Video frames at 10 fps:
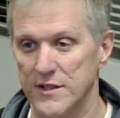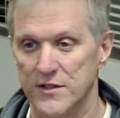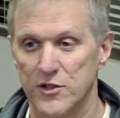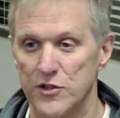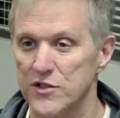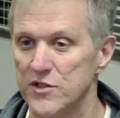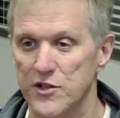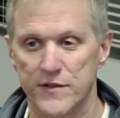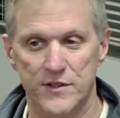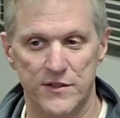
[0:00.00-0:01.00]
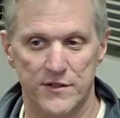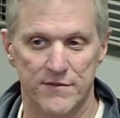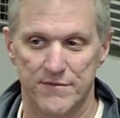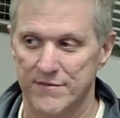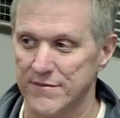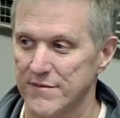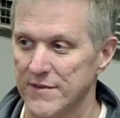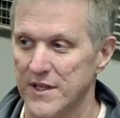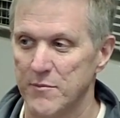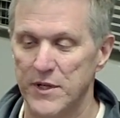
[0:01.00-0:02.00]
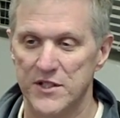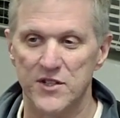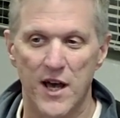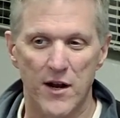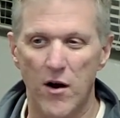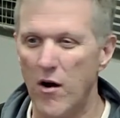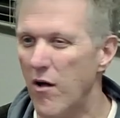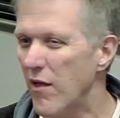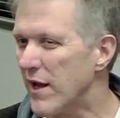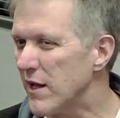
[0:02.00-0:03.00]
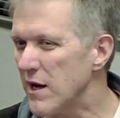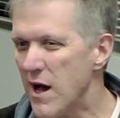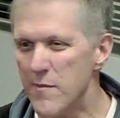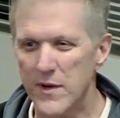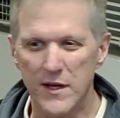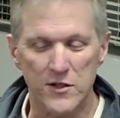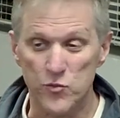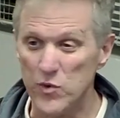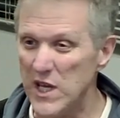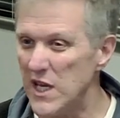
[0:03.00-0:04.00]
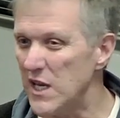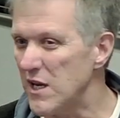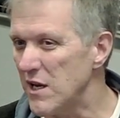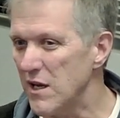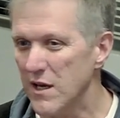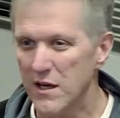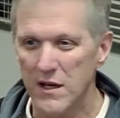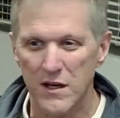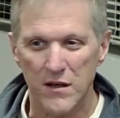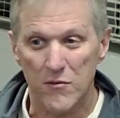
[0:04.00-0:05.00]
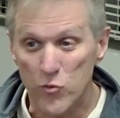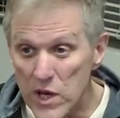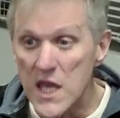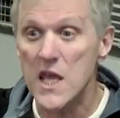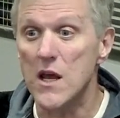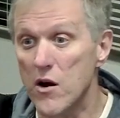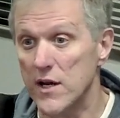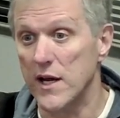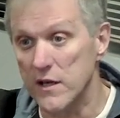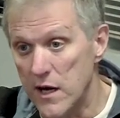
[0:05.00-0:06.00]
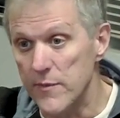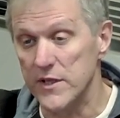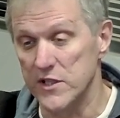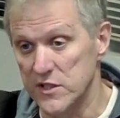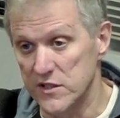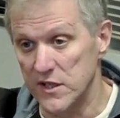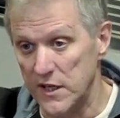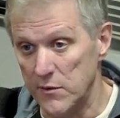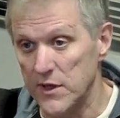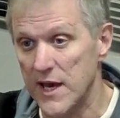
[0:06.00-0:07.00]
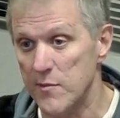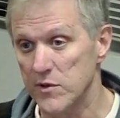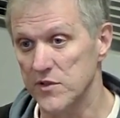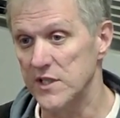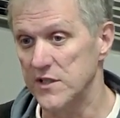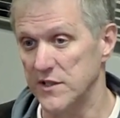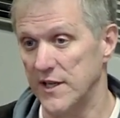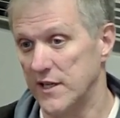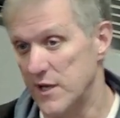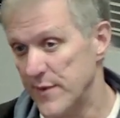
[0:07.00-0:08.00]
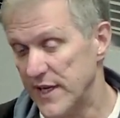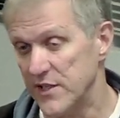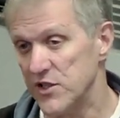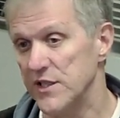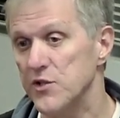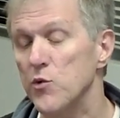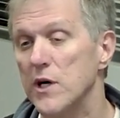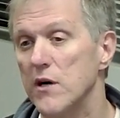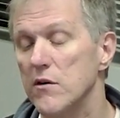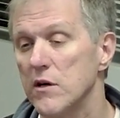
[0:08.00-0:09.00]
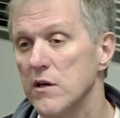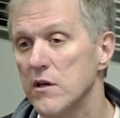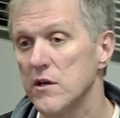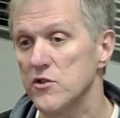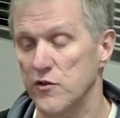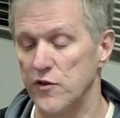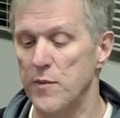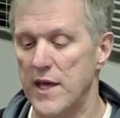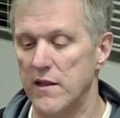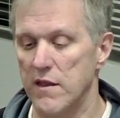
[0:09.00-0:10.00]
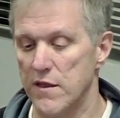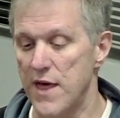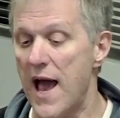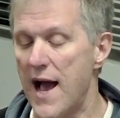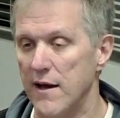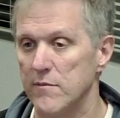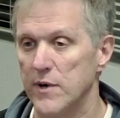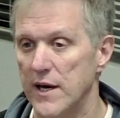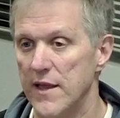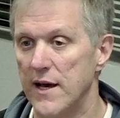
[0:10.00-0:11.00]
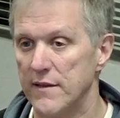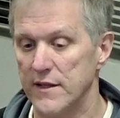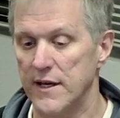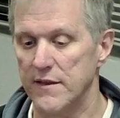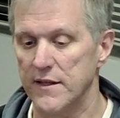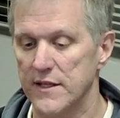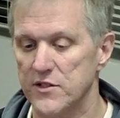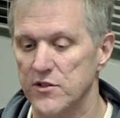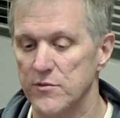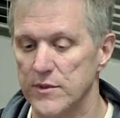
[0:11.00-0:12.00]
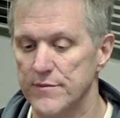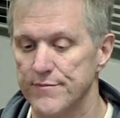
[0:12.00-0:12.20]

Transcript: goods and services, but it's not all economic, because we are an economic, the city with the capital C is an economic engine as well. So if you meant that by that, then I think that's a good one.